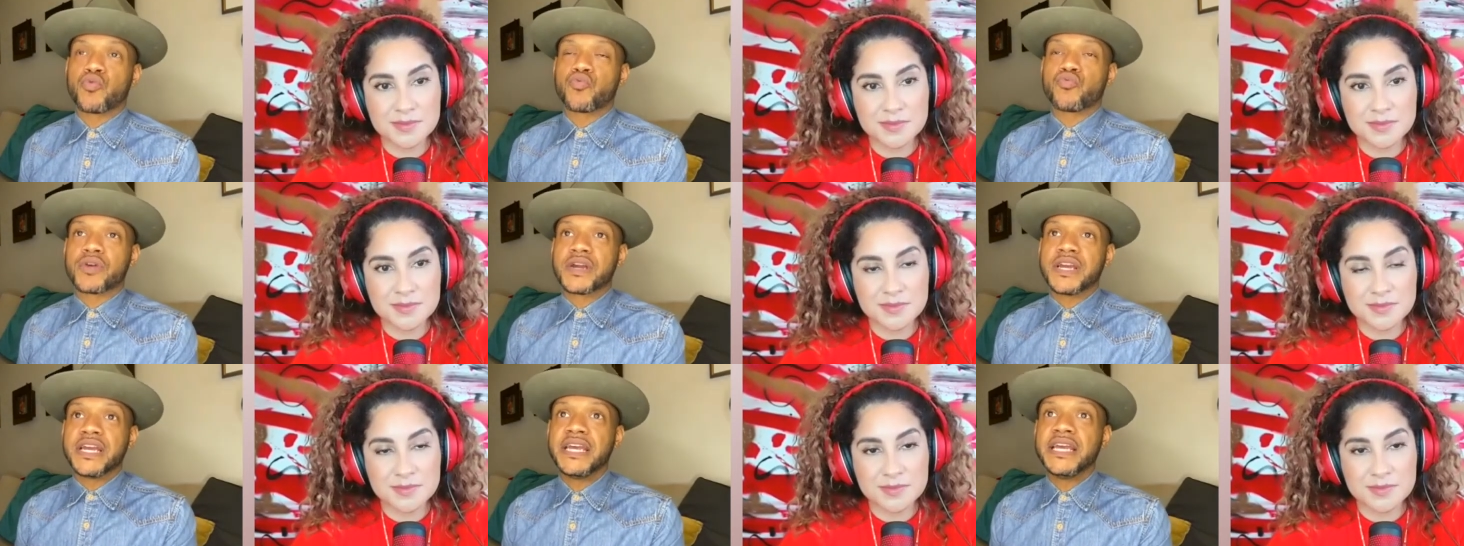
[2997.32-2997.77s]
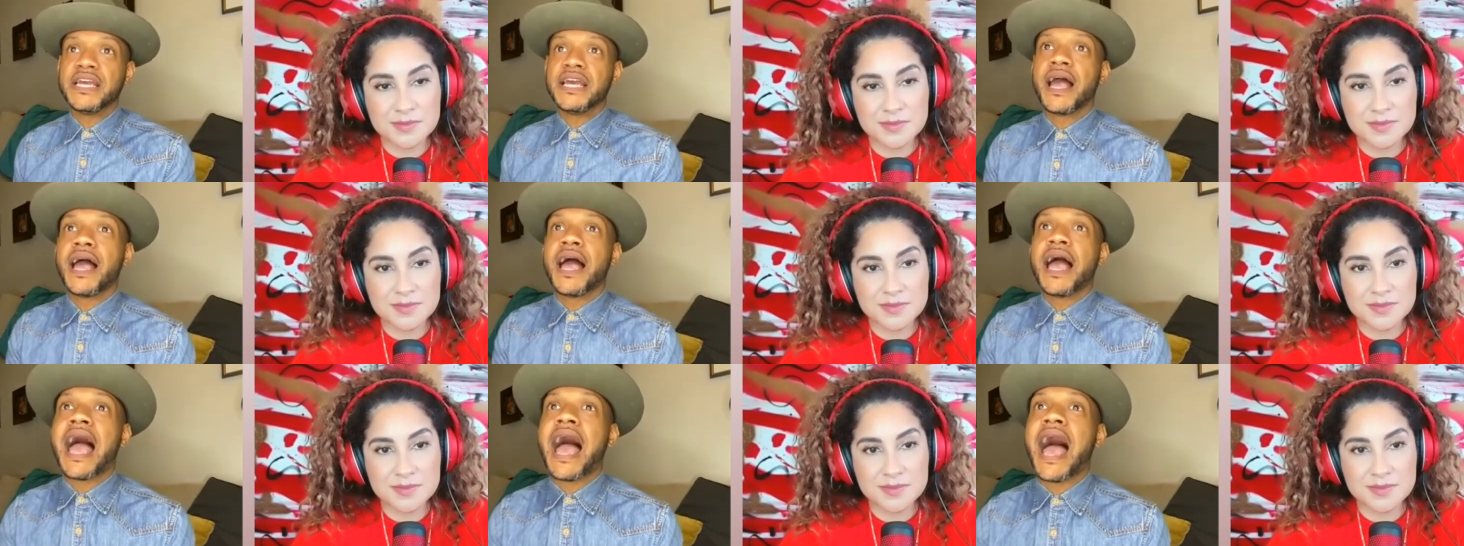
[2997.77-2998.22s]
Speaker 1: Marie.
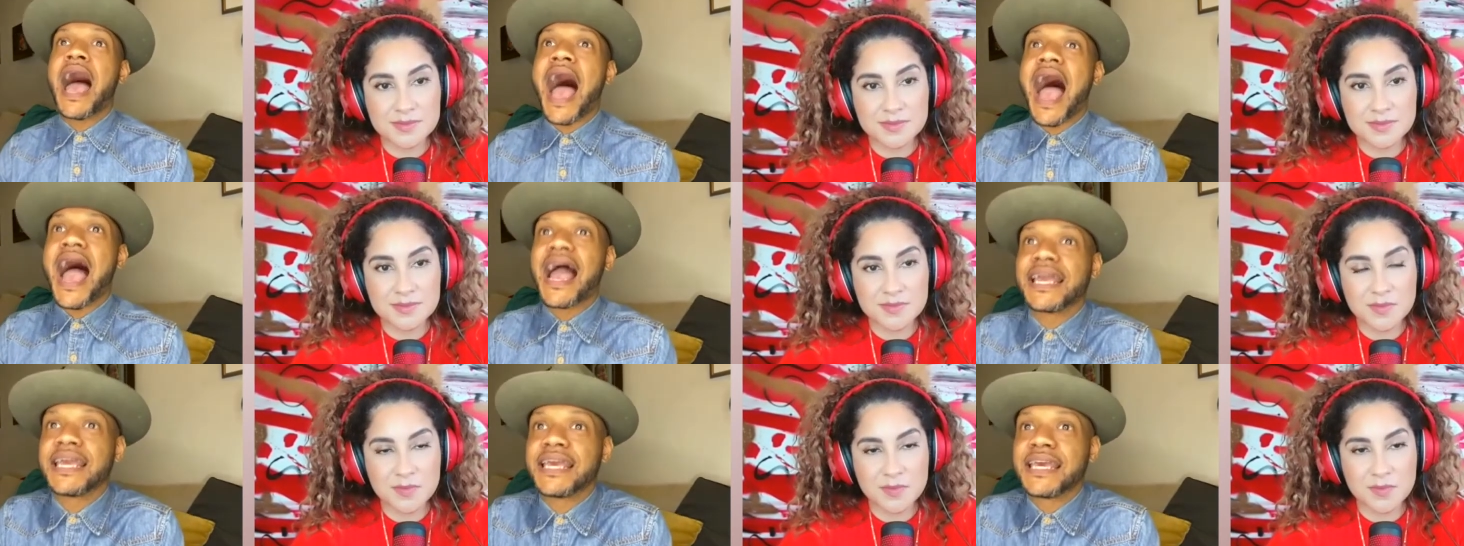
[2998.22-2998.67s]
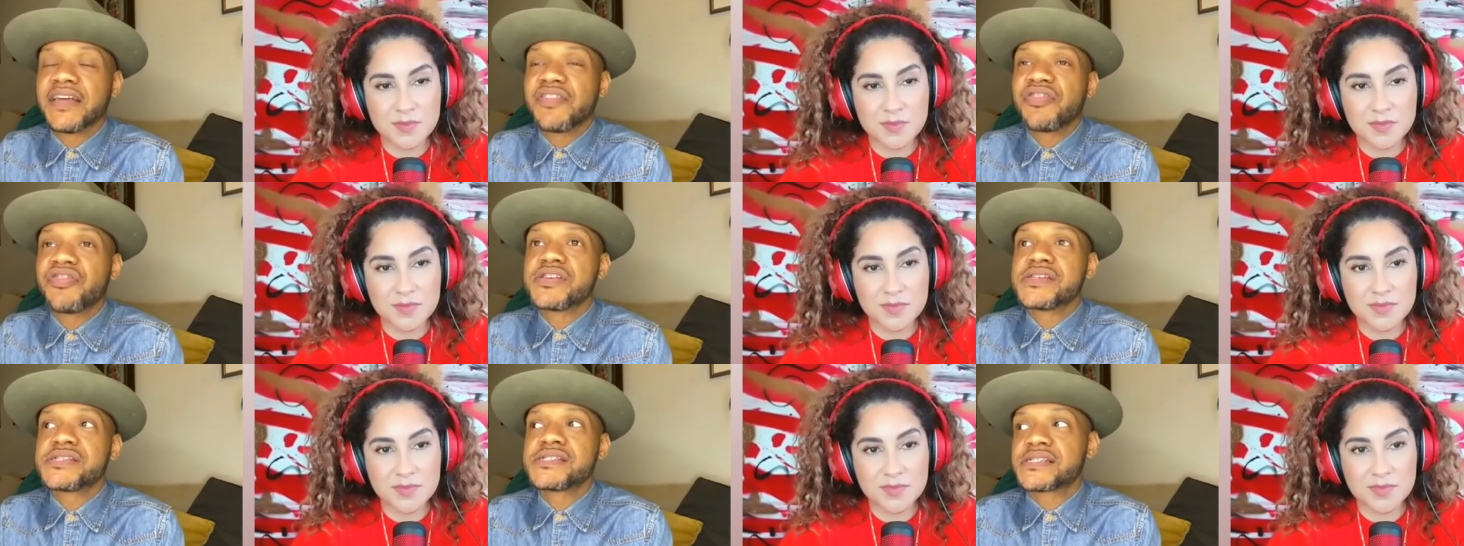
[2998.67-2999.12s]
I get
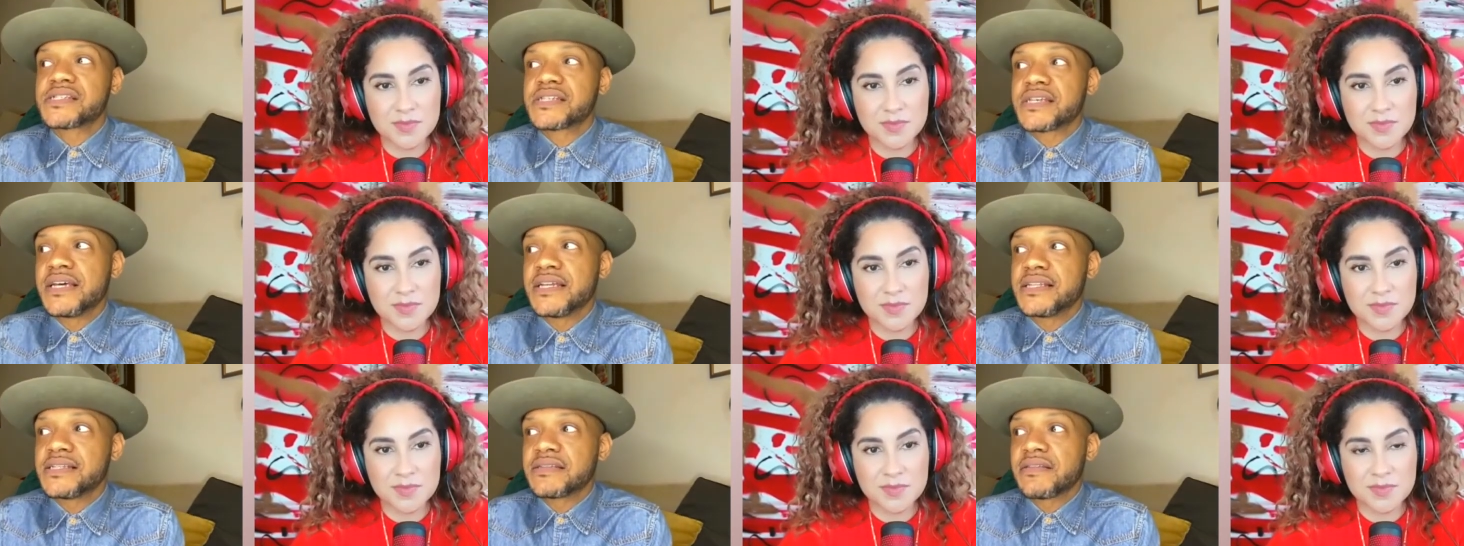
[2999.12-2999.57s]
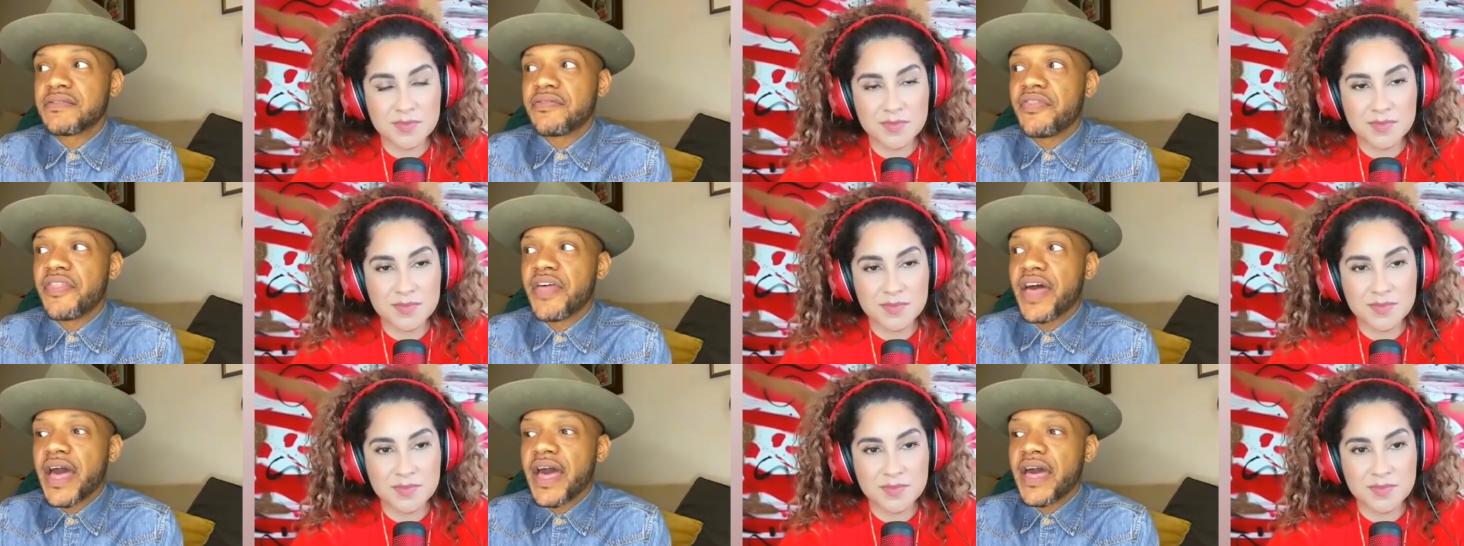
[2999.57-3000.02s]
the sense
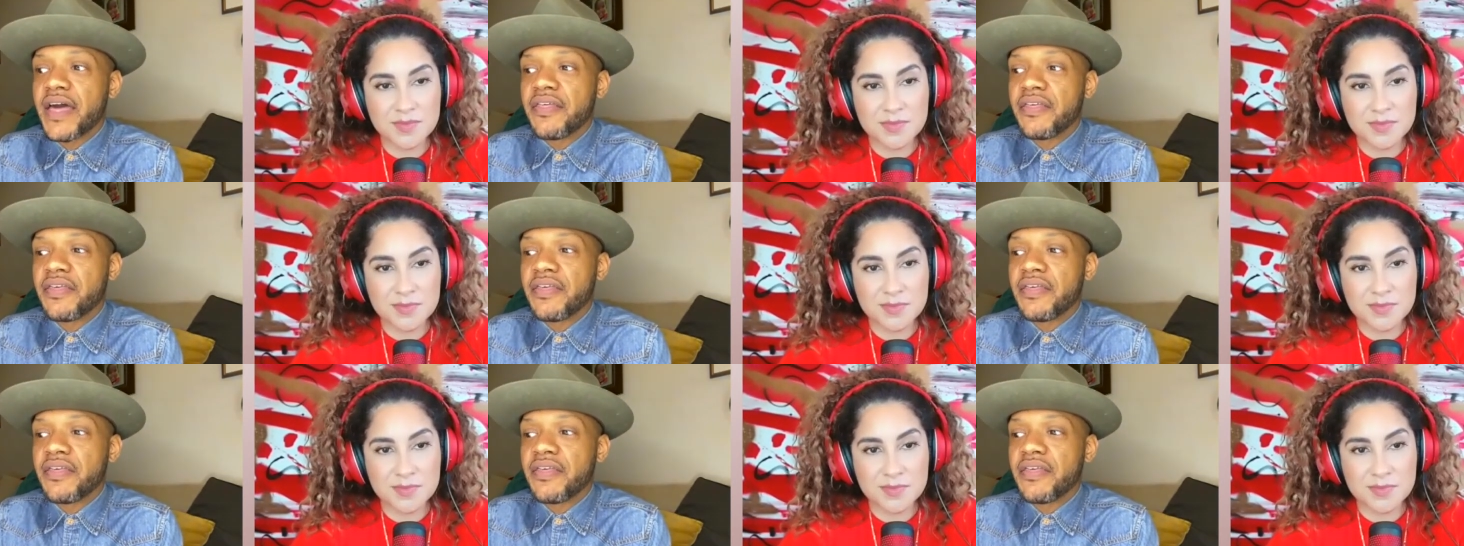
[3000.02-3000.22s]
that